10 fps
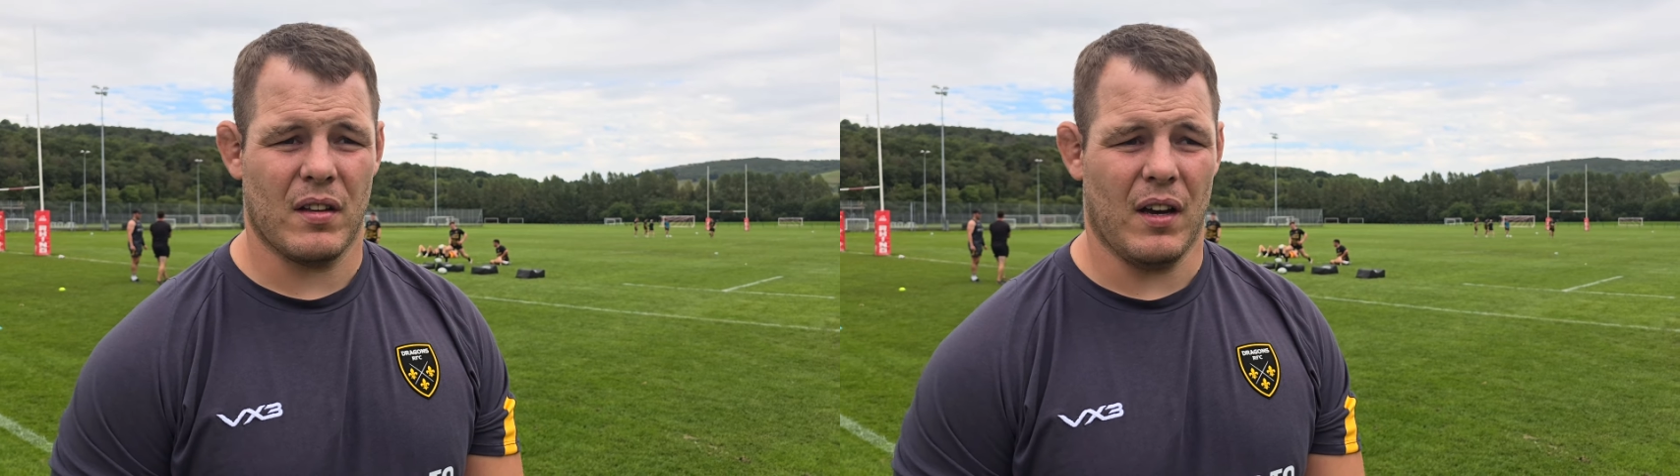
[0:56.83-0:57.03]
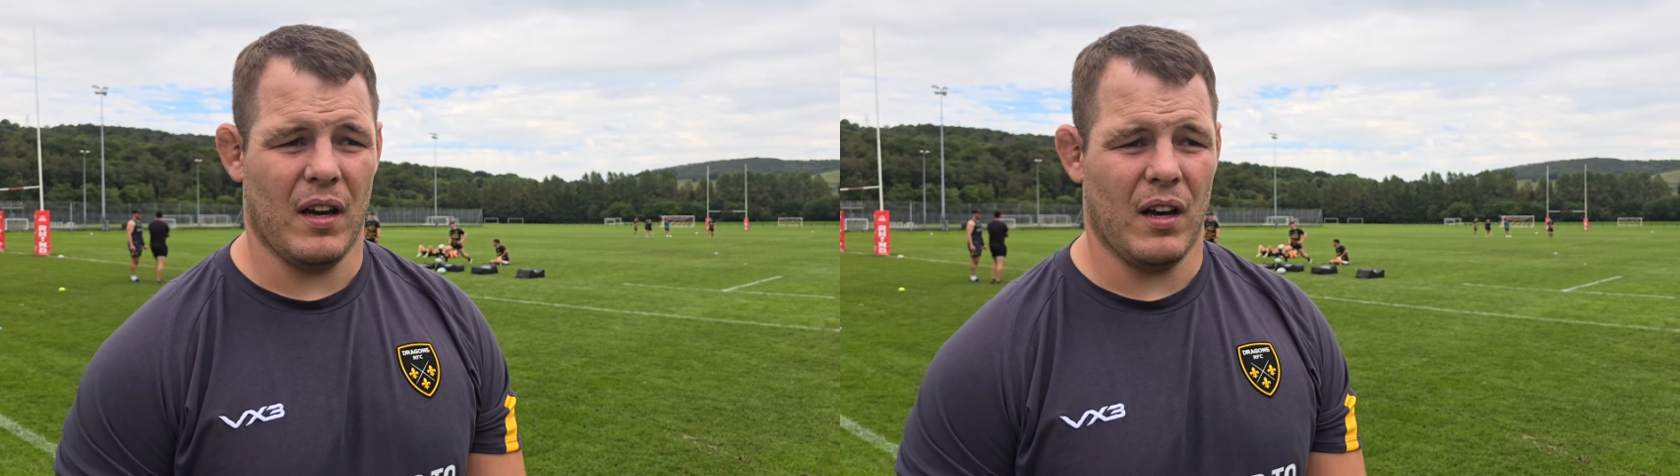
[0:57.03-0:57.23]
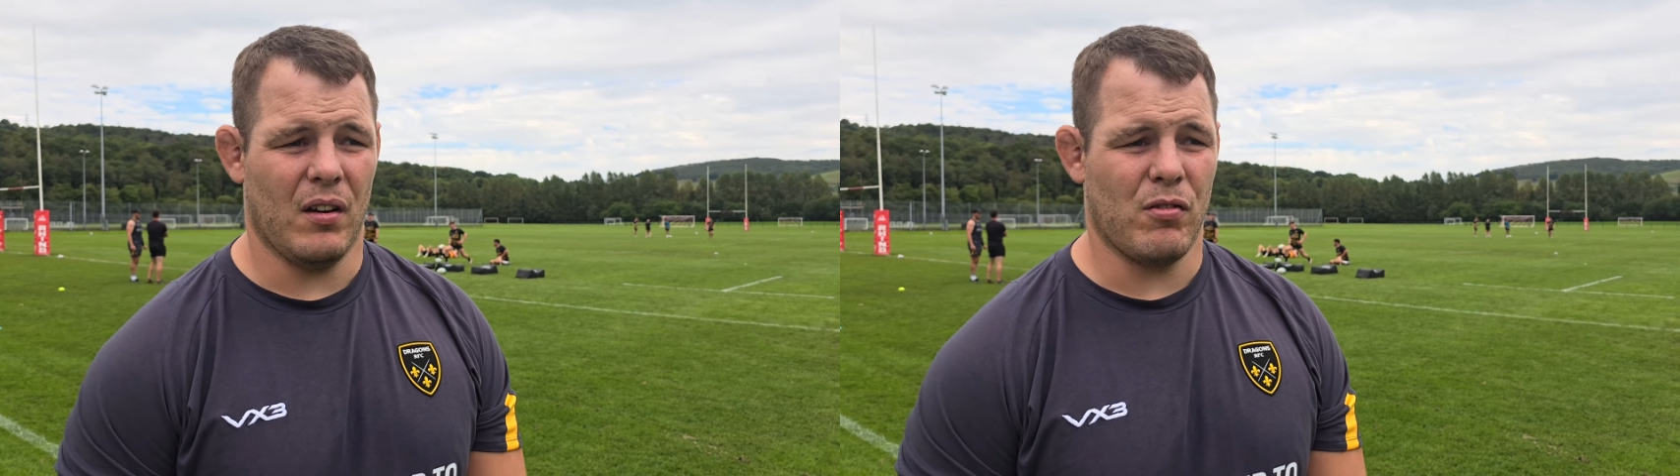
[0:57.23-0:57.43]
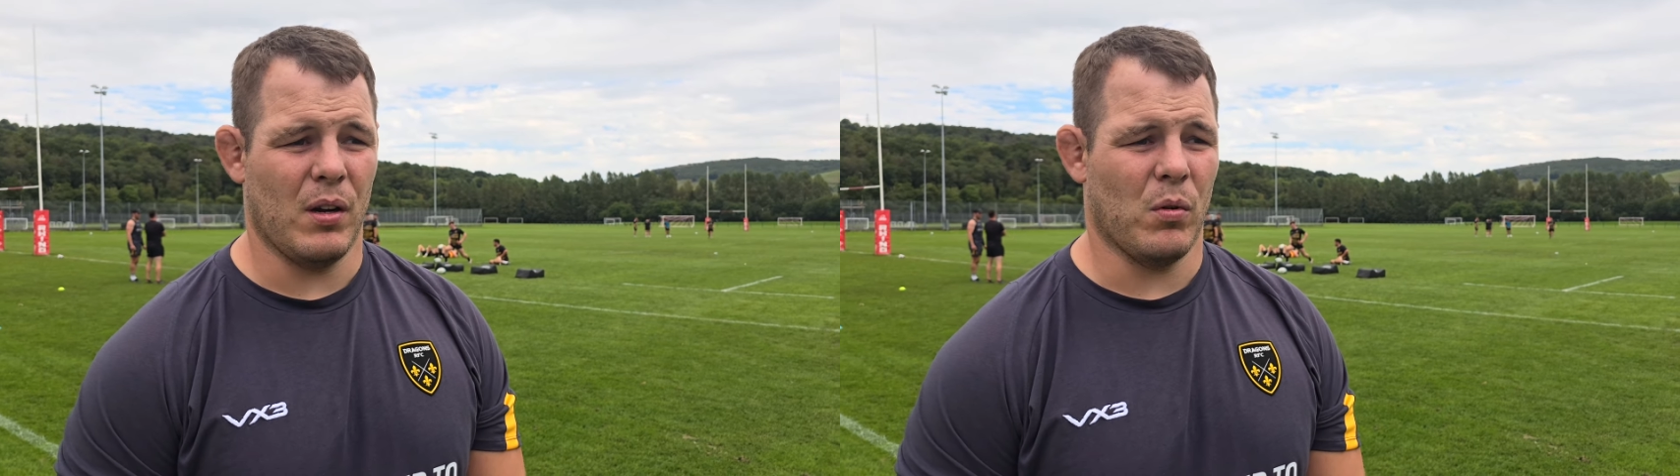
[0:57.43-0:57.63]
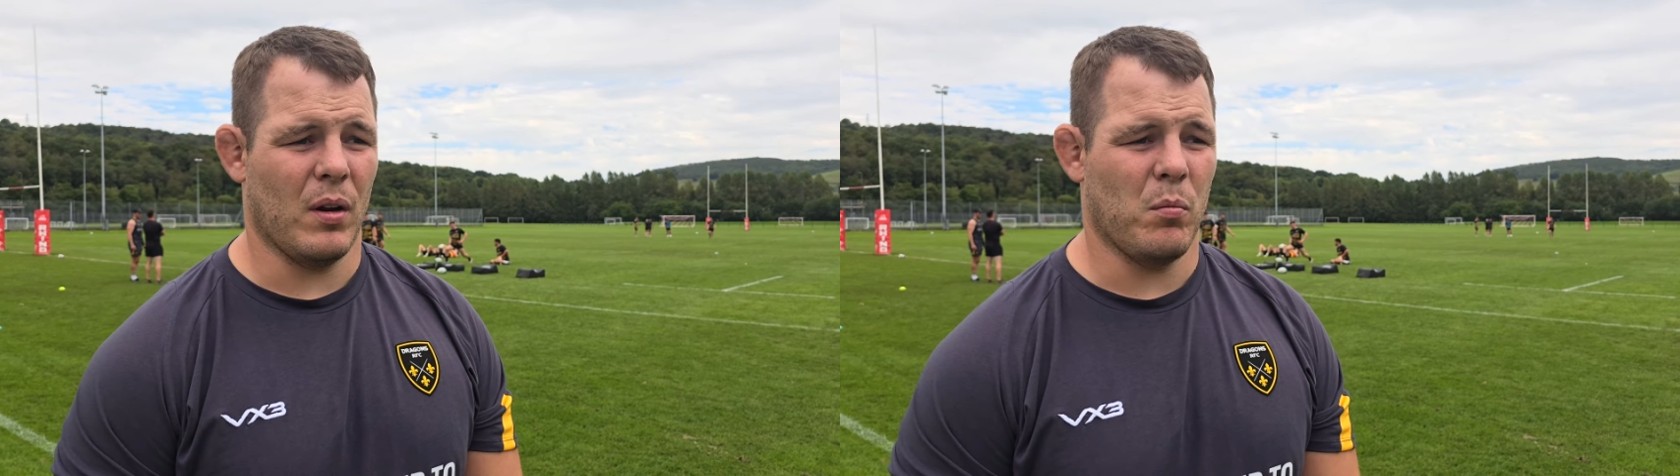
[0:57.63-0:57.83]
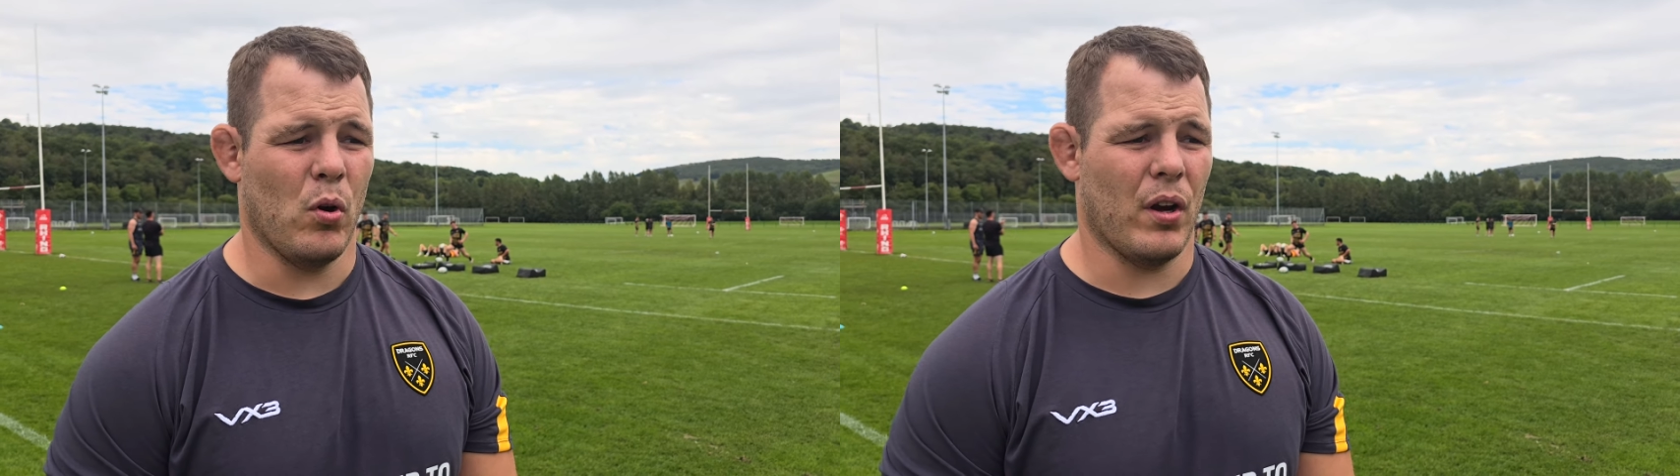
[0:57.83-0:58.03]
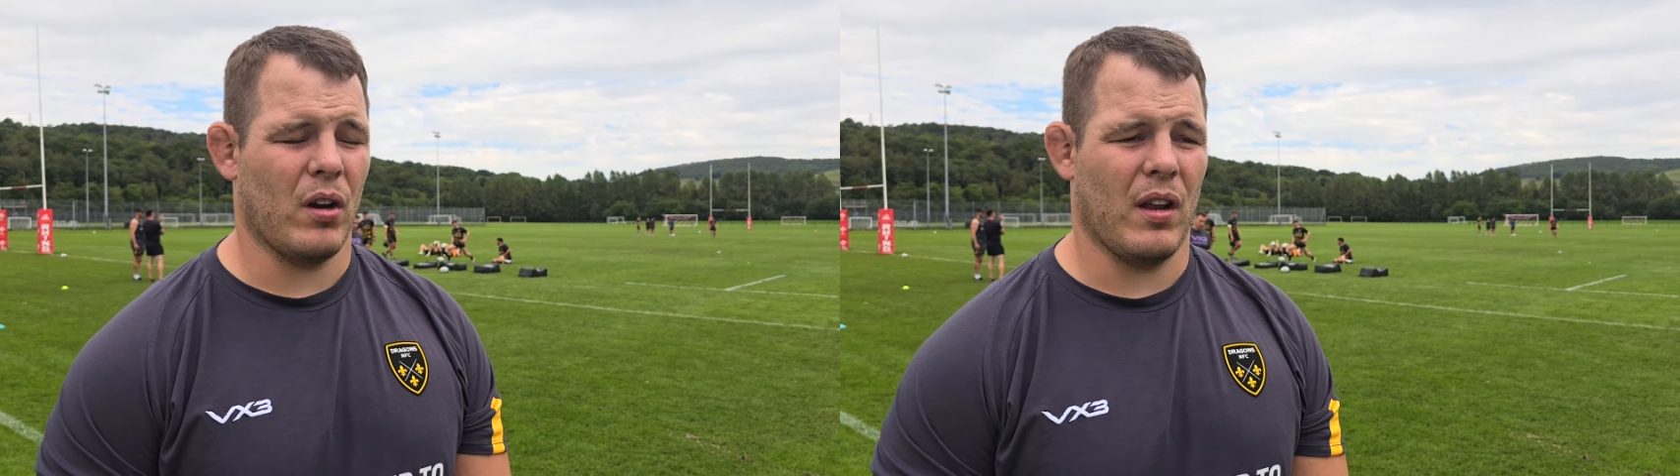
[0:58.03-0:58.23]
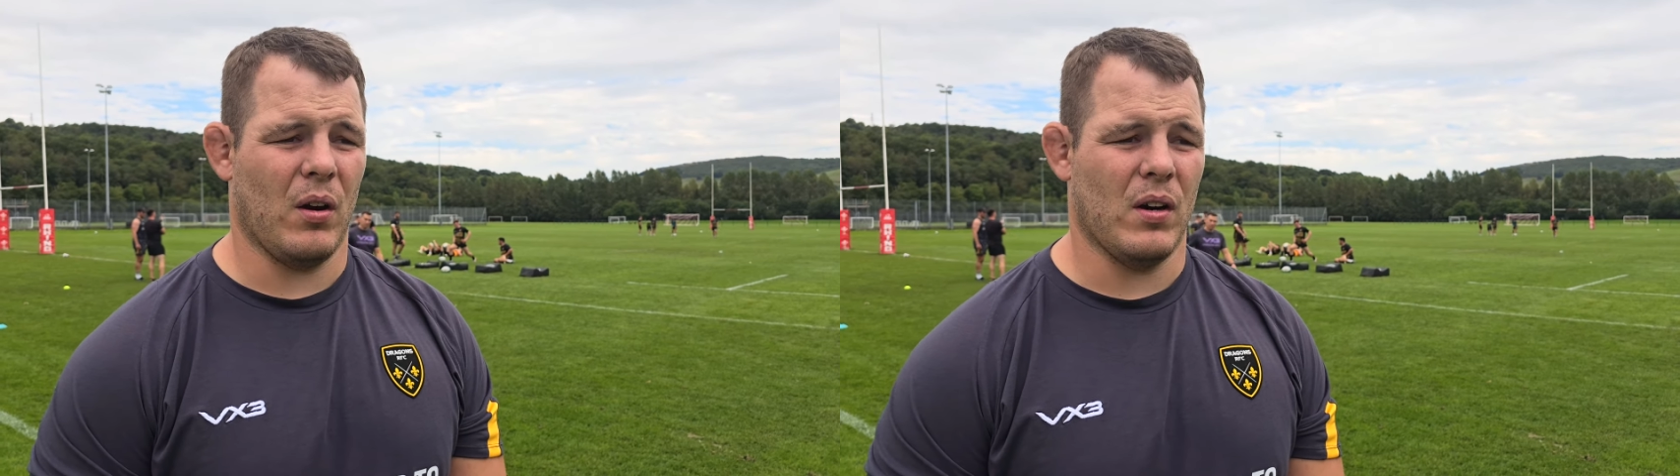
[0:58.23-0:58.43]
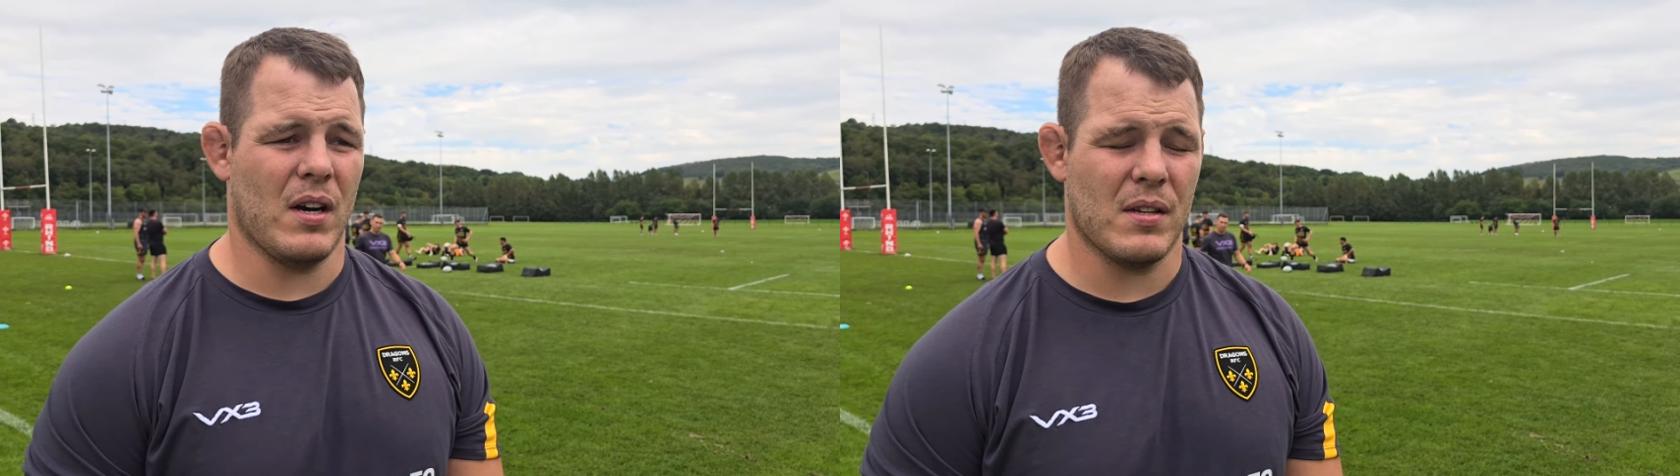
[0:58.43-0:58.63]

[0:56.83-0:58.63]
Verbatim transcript: Uh, really want to work on our,